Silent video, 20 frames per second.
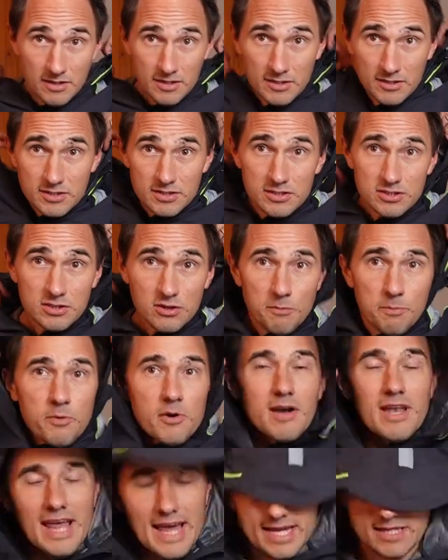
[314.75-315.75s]

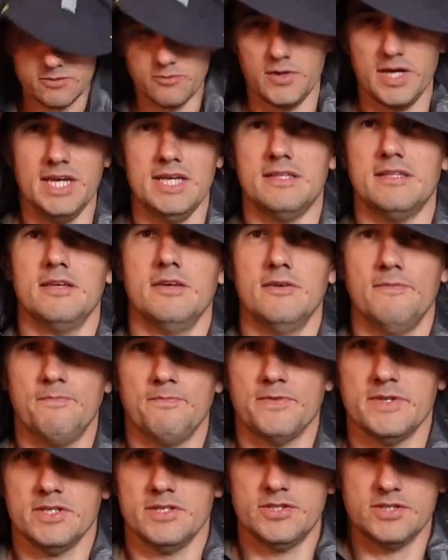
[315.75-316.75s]
Super lightweight,
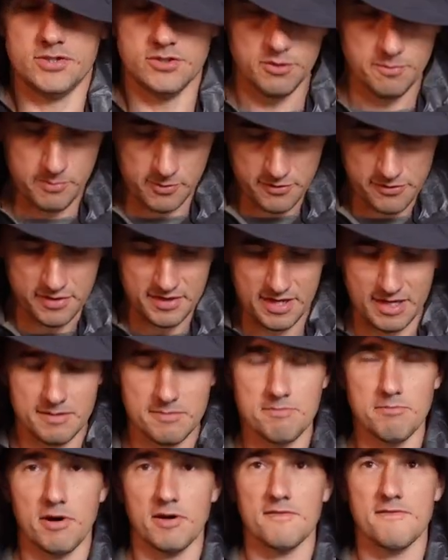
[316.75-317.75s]
super
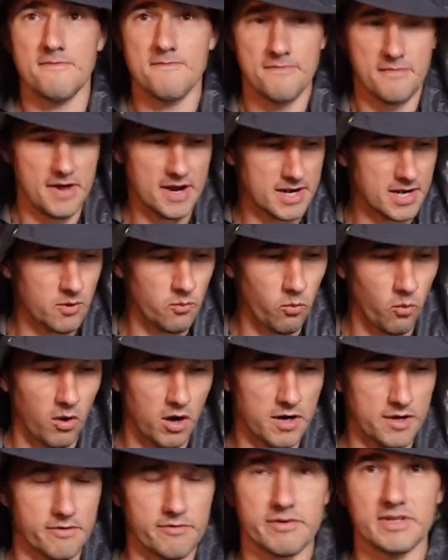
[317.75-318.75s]
thin, but very
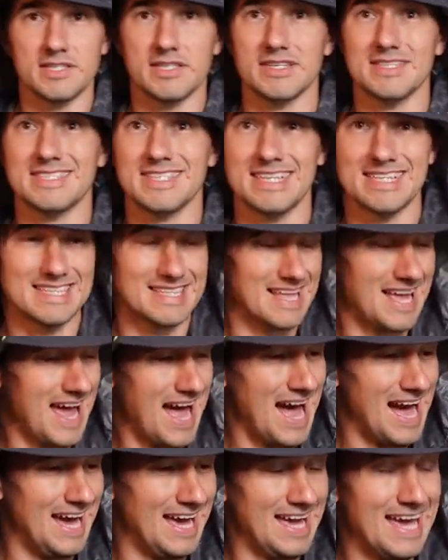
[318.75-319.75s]
water resistant.
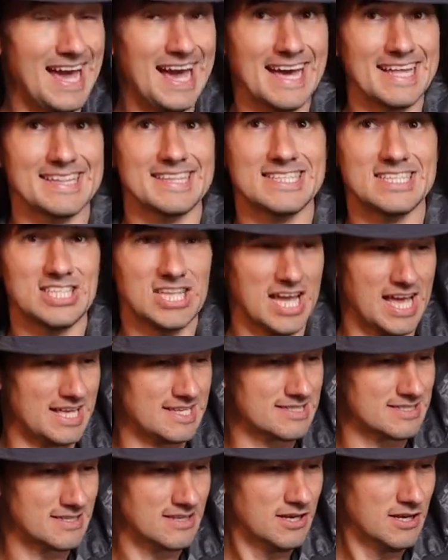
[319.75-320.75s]
I had the
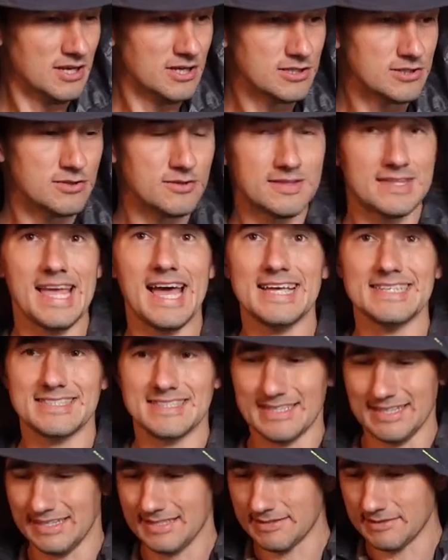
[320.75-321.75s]
chance to
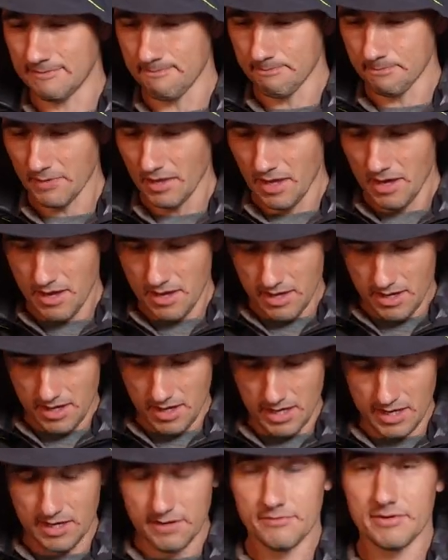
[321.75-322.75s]
test this
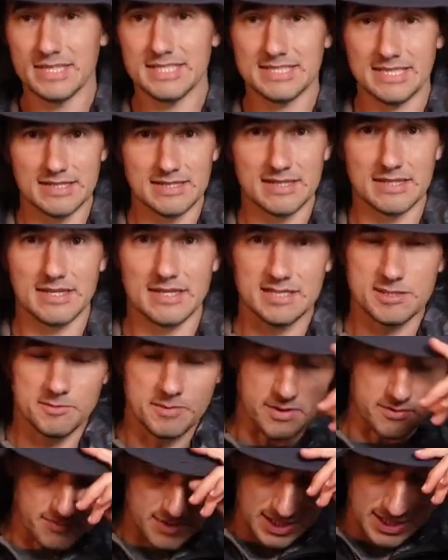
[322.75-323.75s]
recently. It's
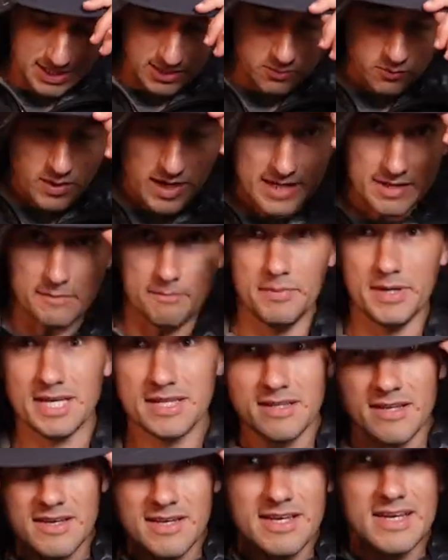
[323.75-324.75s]
been raining quite a
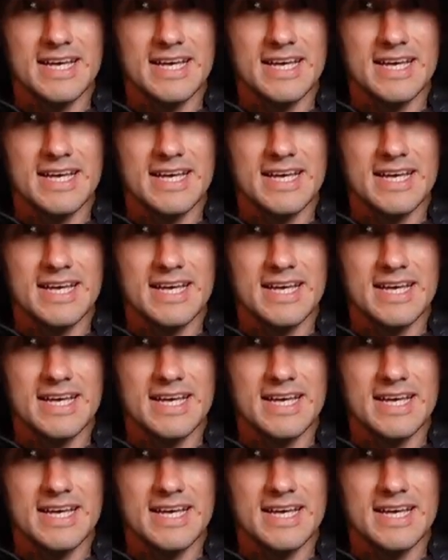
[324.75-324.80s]
bit.